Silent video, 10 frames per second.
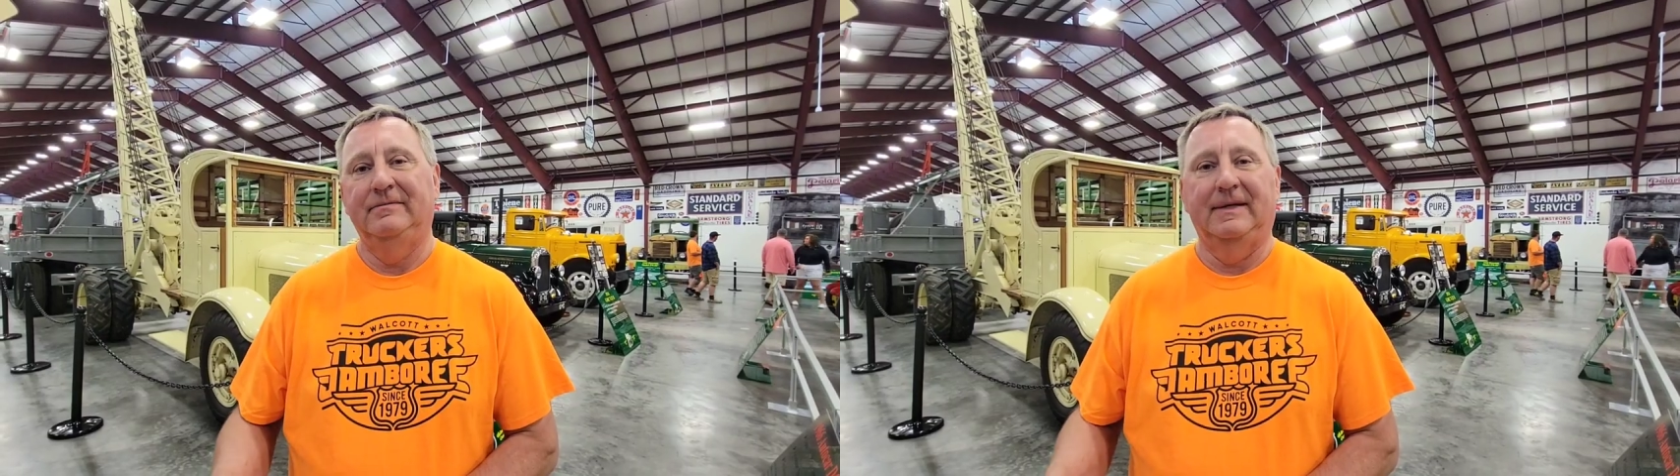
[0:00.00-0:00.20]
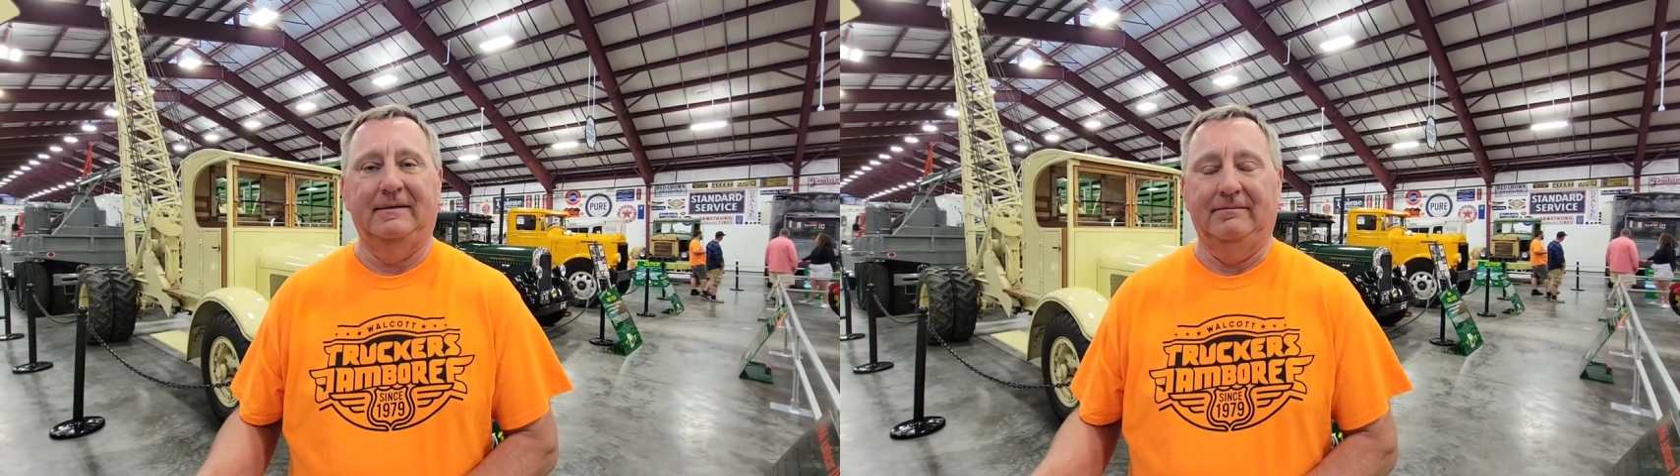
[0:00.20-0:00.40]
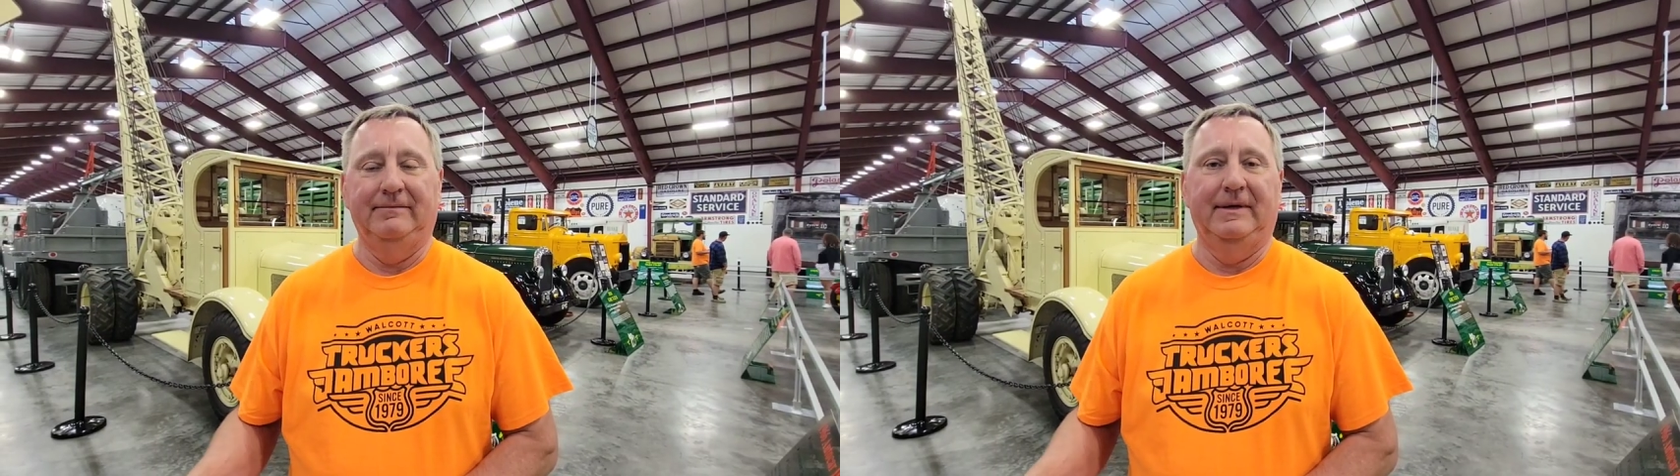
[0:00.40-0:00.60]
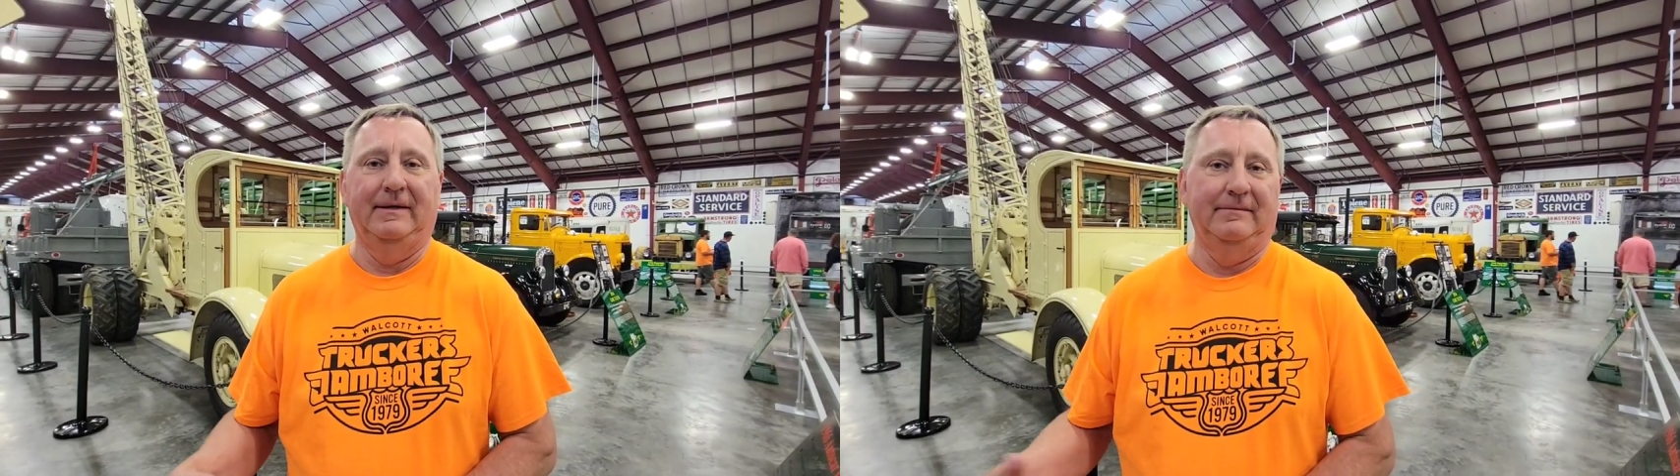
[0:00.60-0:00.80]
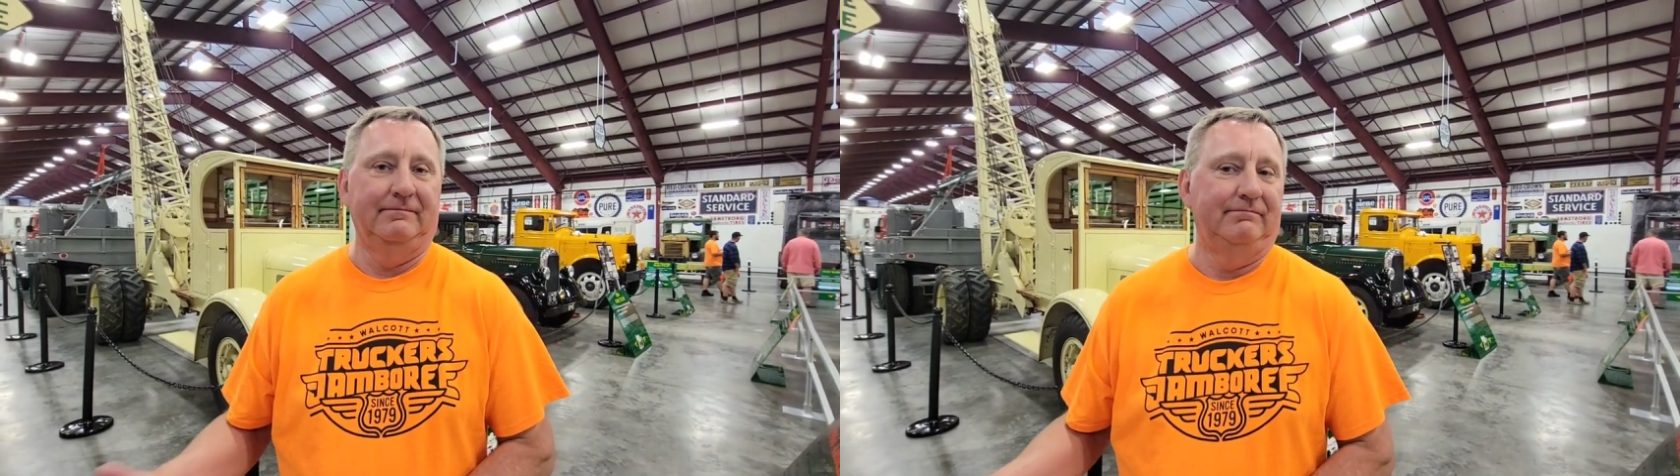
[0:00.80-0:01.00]
like
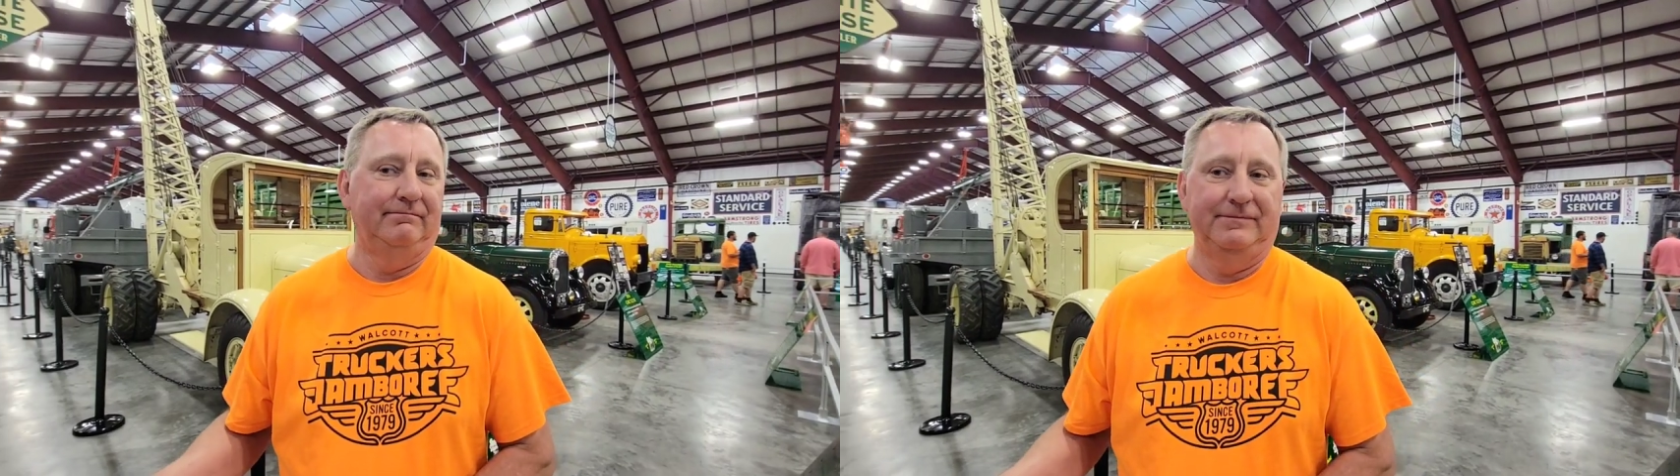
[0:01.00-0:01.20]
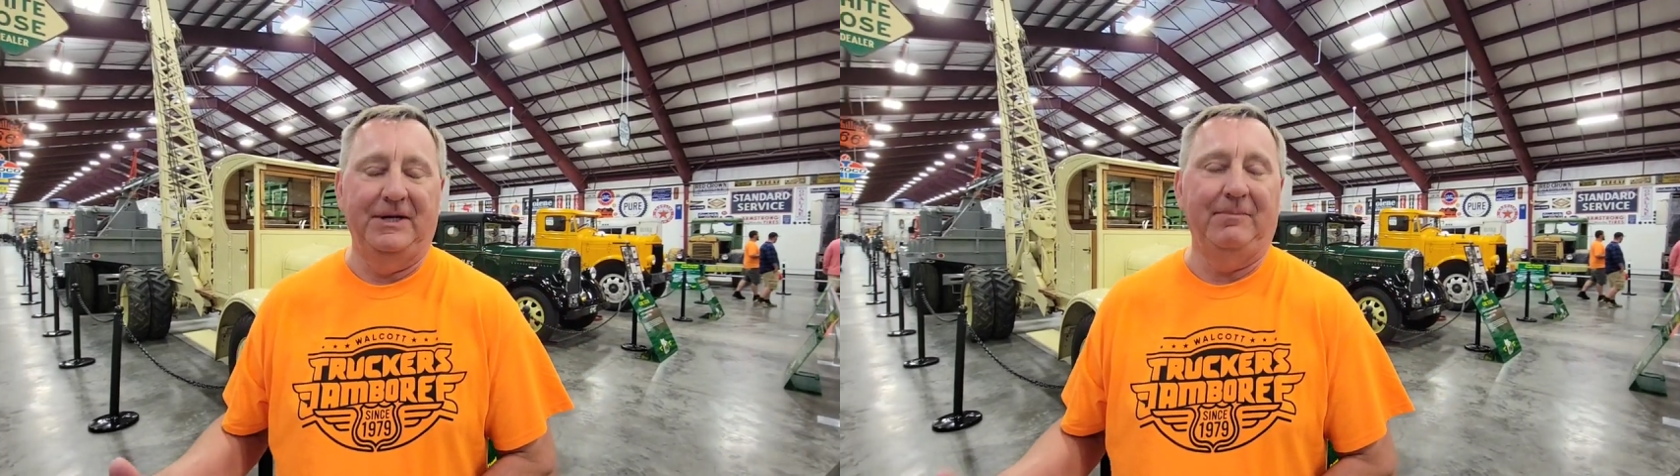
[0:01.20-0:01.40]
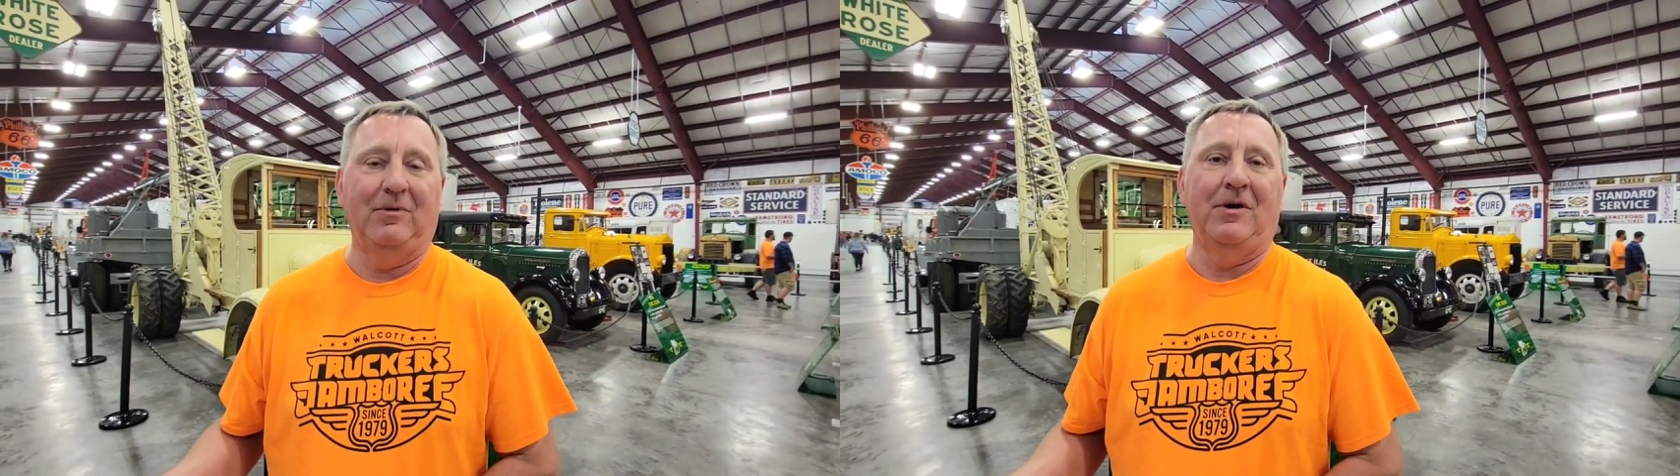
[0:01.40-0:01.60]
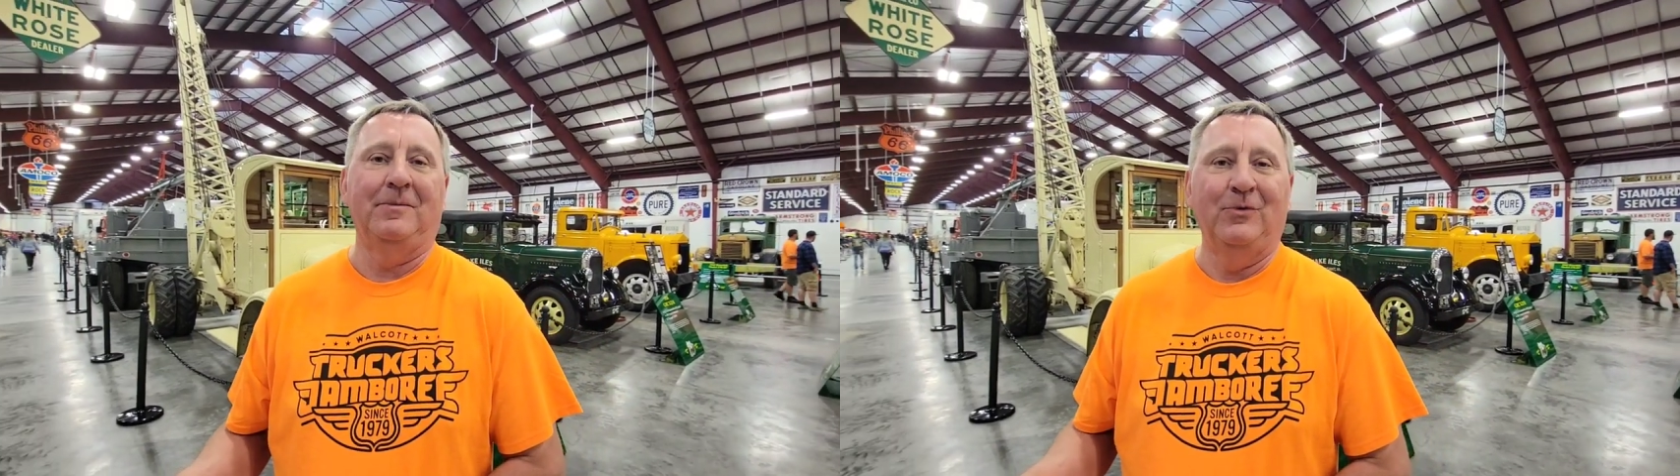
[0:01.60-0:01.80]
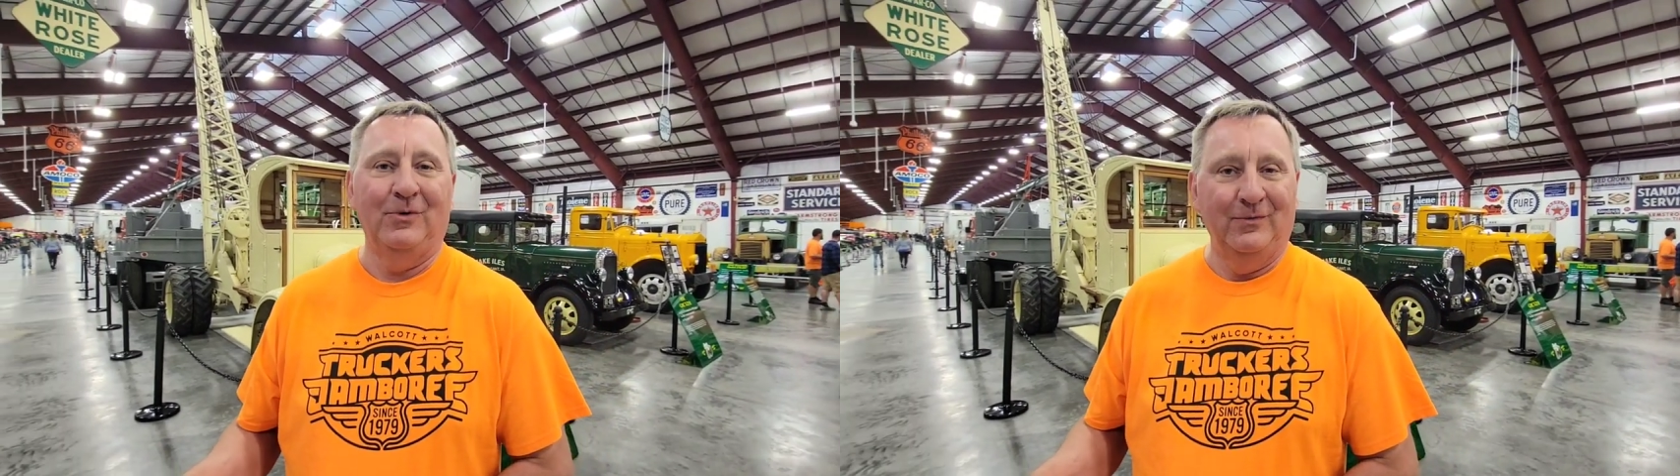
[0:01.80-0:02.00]
a cheap
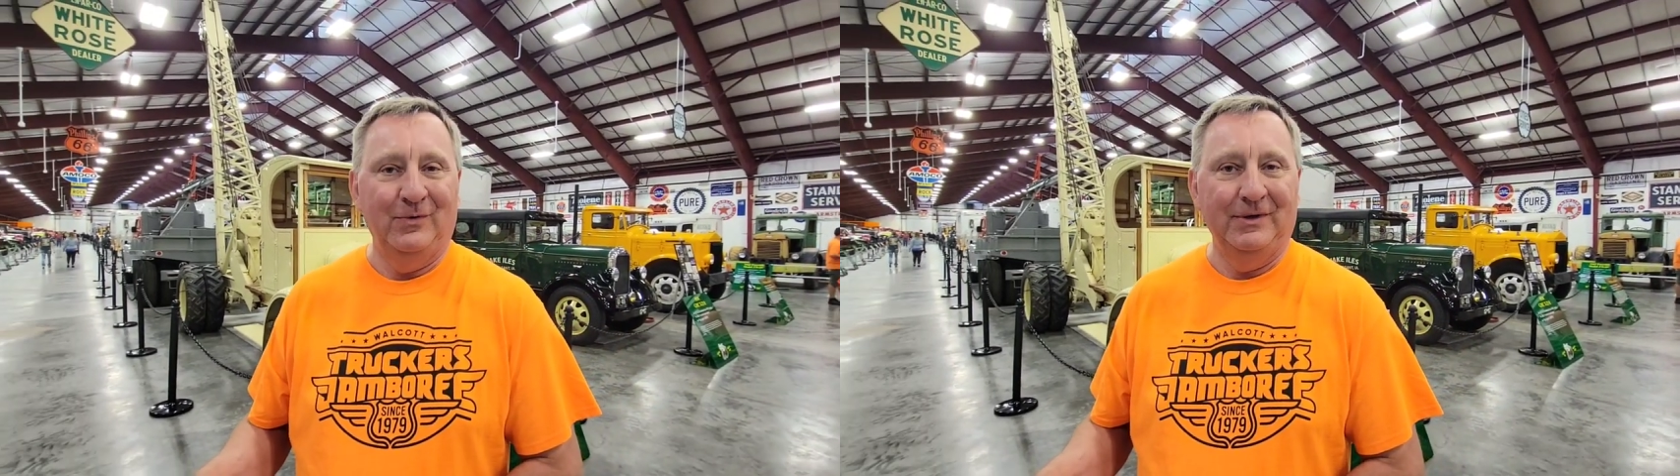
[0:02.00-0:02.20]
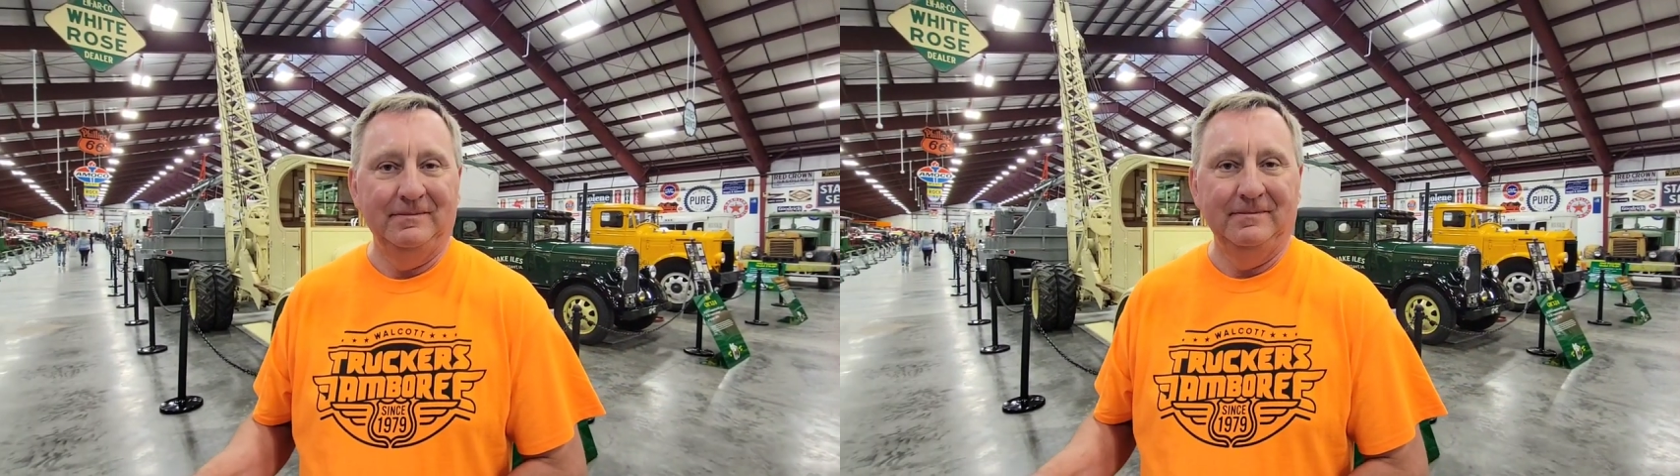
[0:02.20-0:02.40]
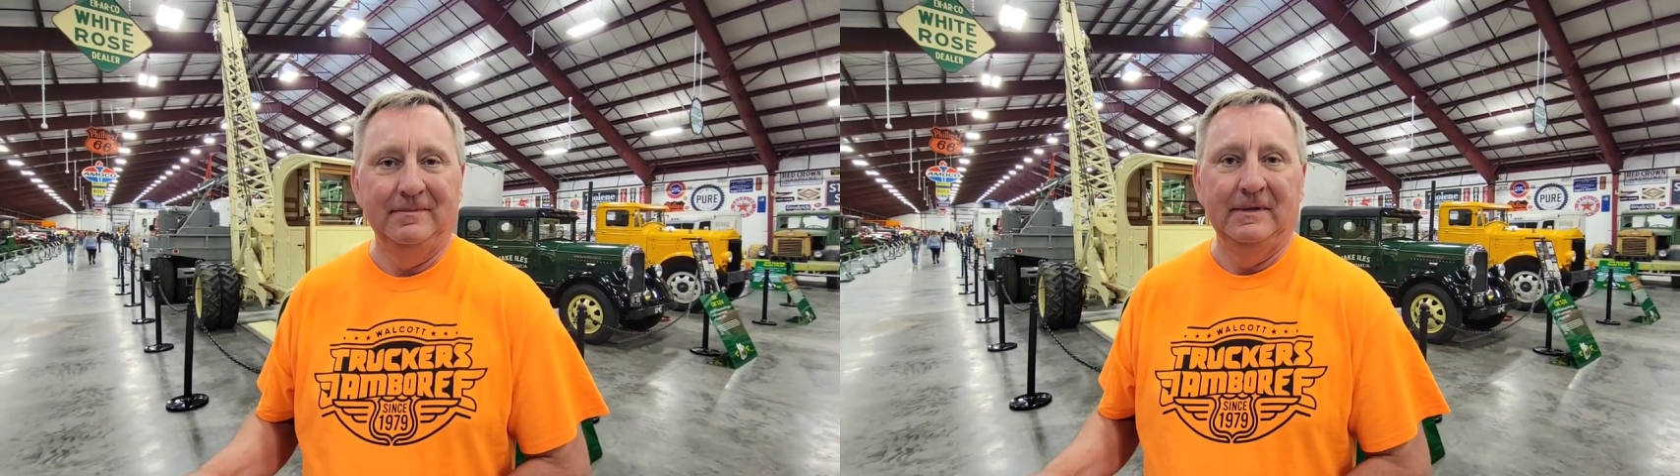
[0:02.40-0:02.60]
lawnmower would,